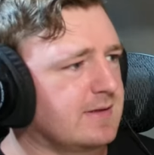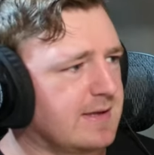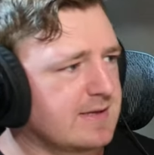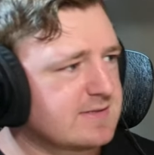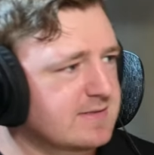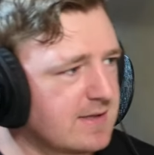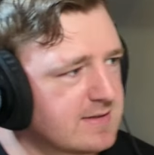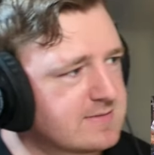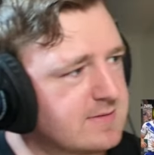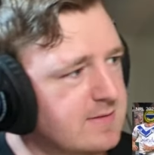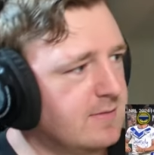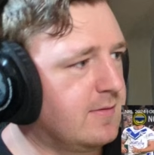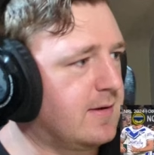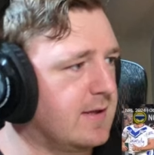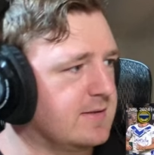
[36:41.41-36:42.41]
I guess actually
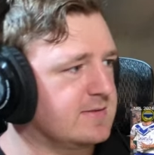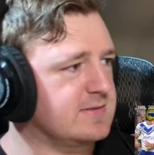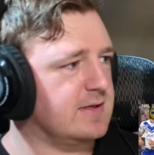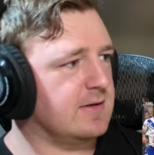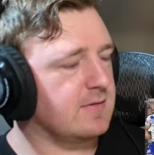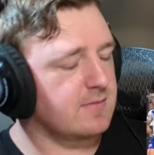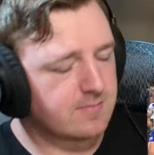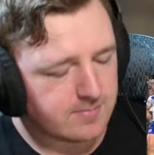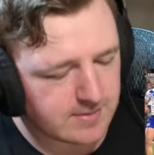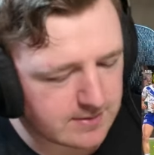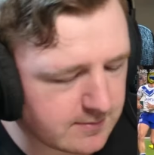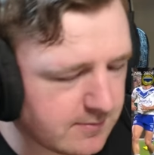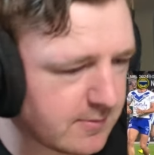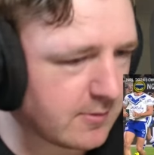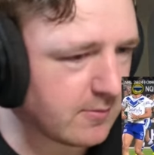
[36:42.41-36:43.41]
you can't see her, but
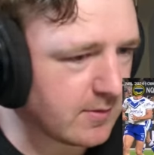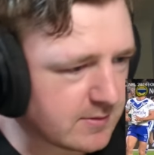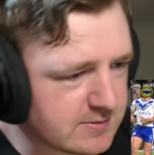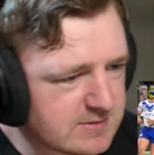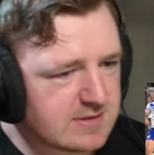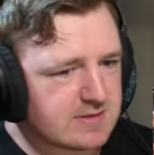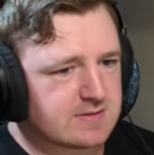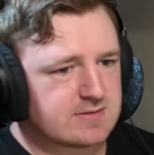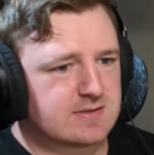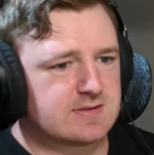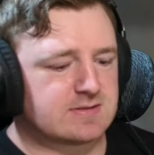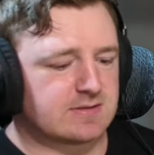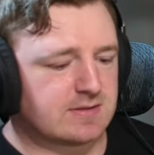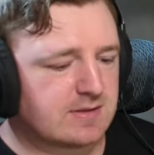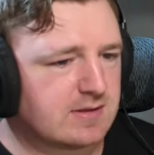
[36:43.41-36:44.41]
oh well, she
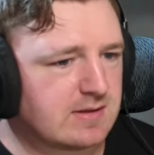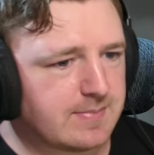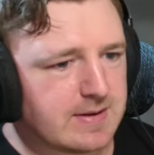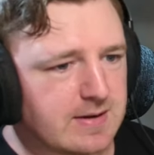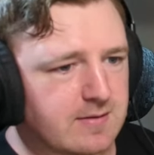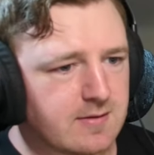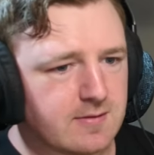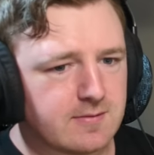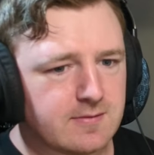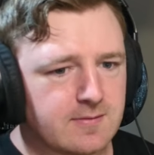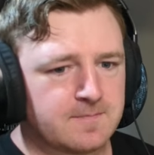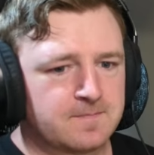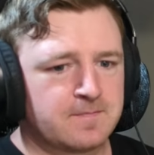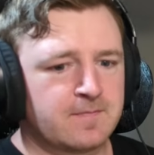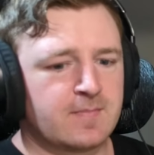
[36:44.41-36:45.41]
she's in the background.
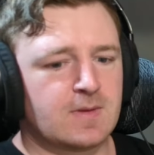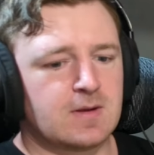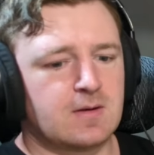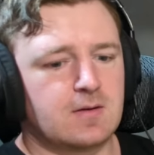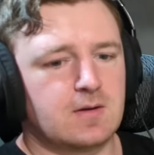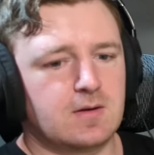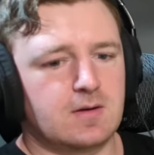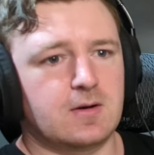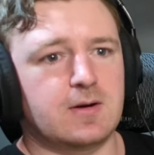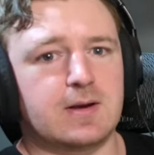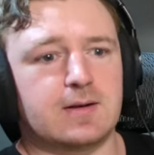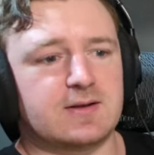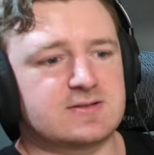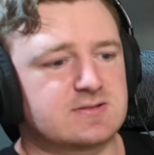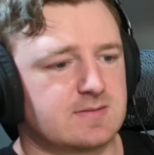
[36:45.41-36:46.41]
All right,
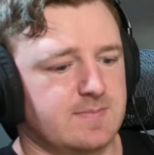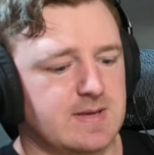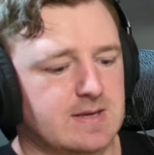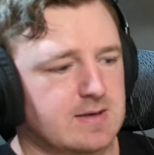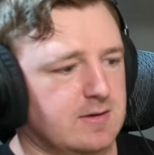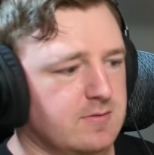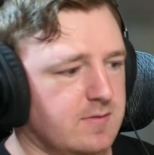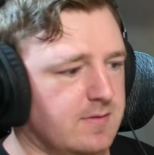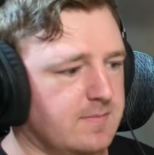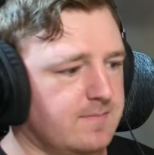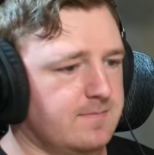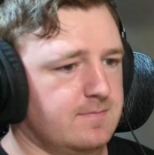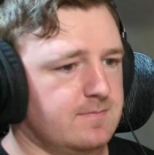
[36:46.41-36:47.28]
let's get back into it.